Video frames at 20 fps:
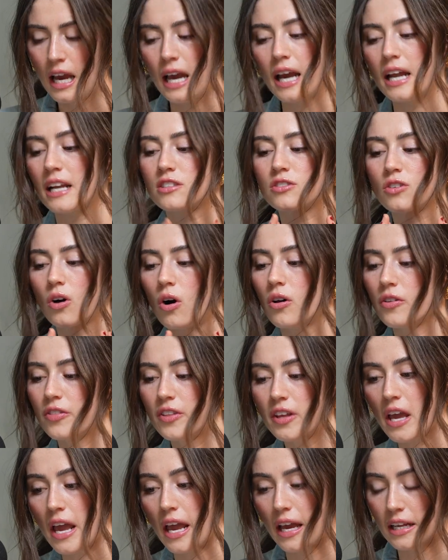and it's called
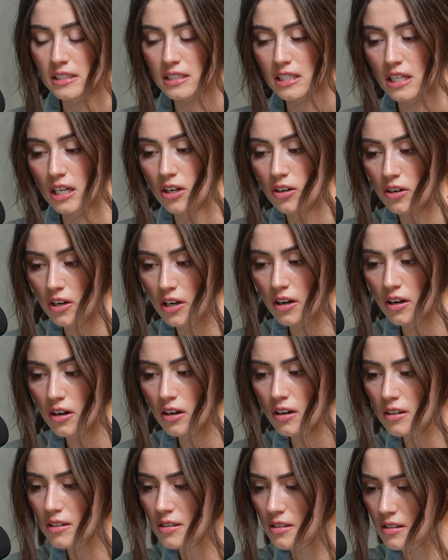the
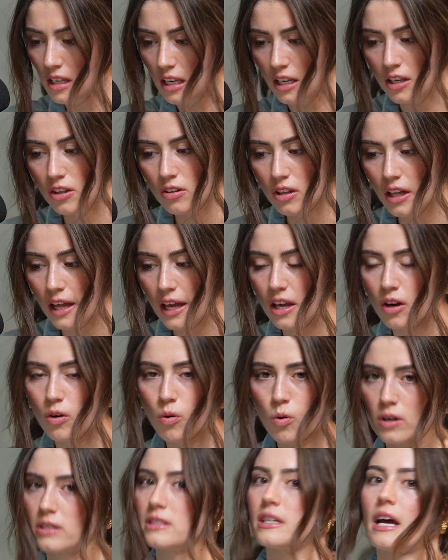anterior cingulate
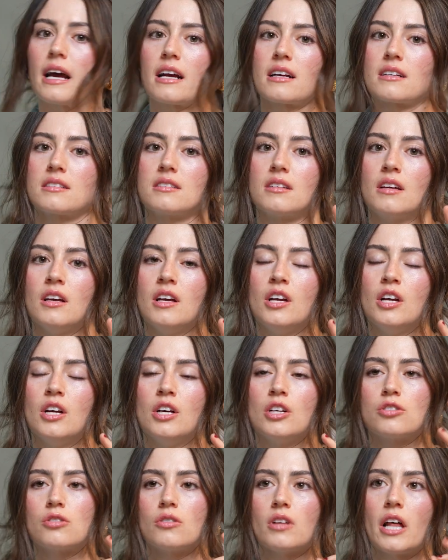cortex.
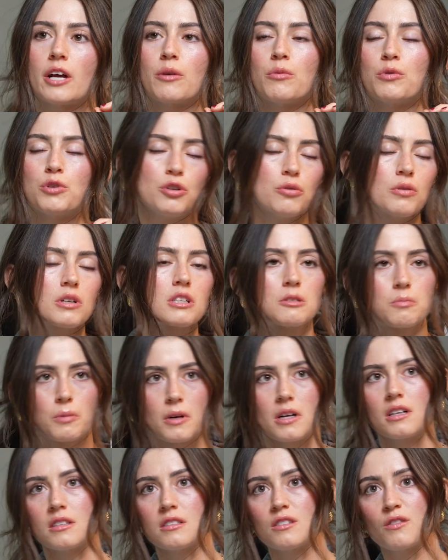So like when you
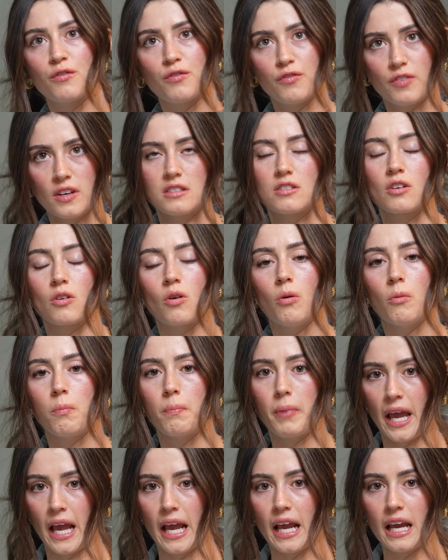experience physical
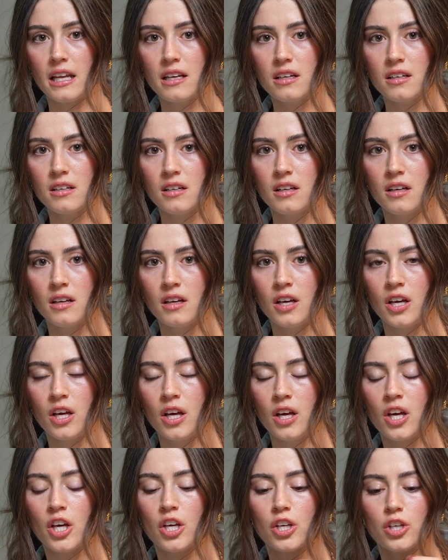pain,
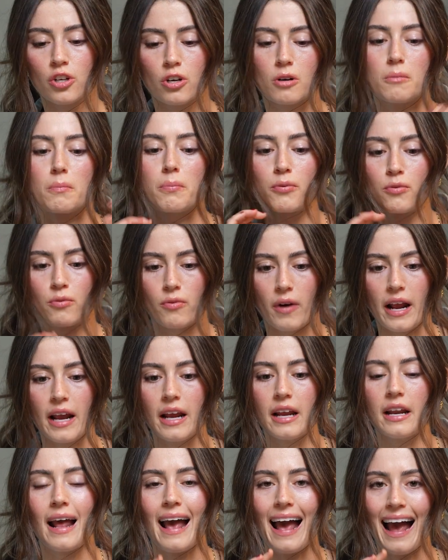your
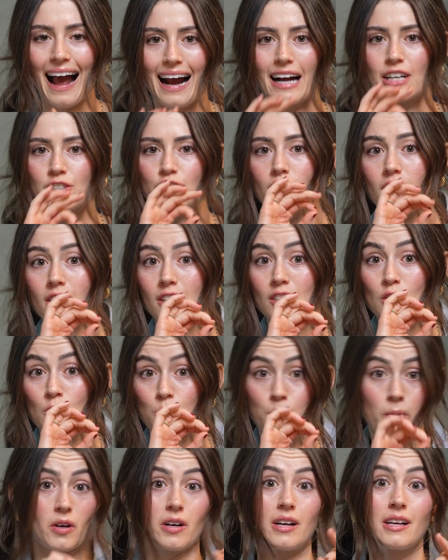brain actually
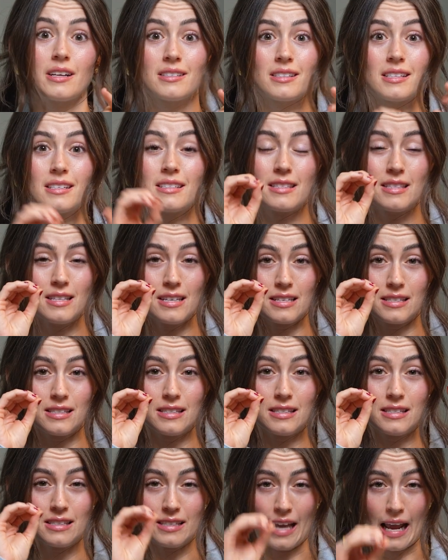experiences the
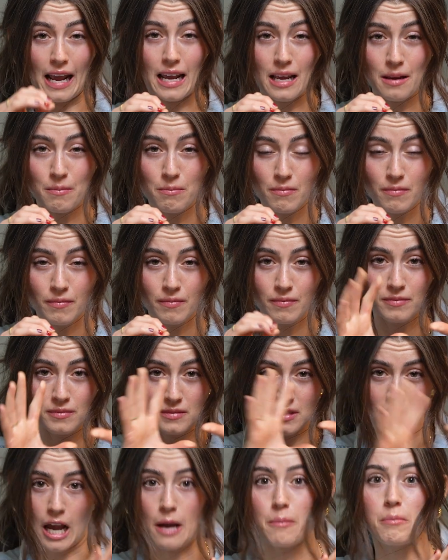same
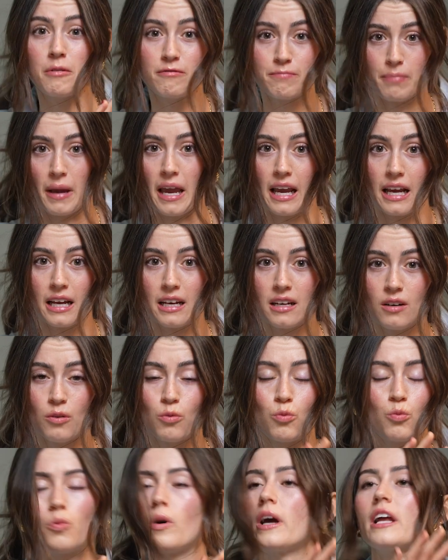type of pain
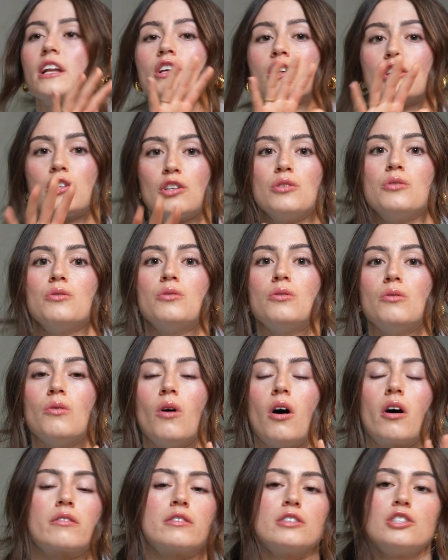when you
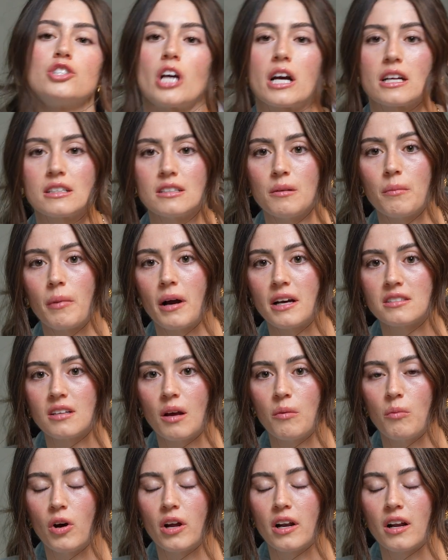are rejected by
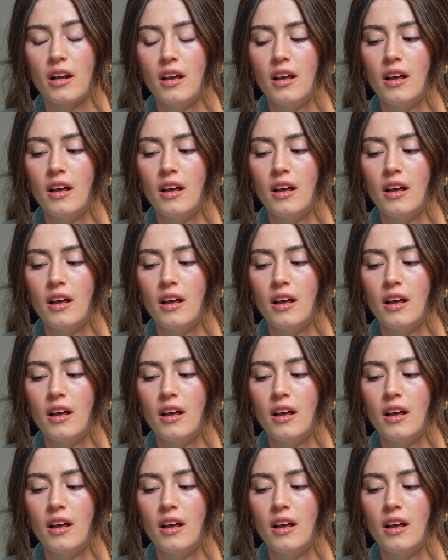someone.